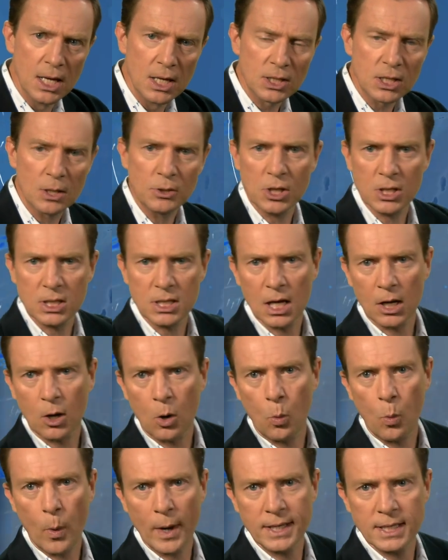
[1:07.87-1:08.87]
So just like
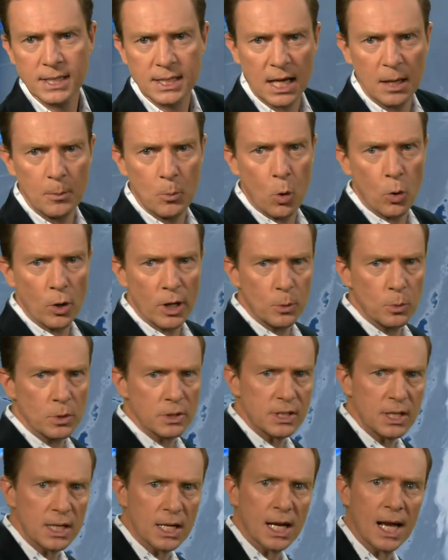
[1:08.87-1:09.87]
on Wednesday morning, we'll
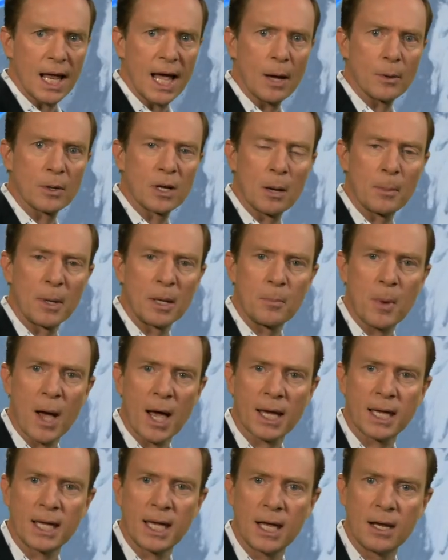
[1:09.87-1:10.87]
see the cloud coming
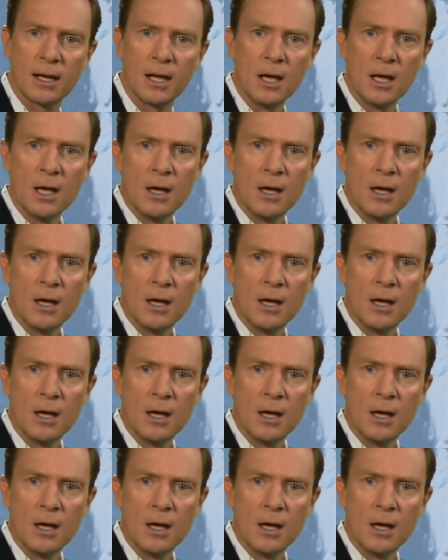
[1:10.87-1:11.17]
back in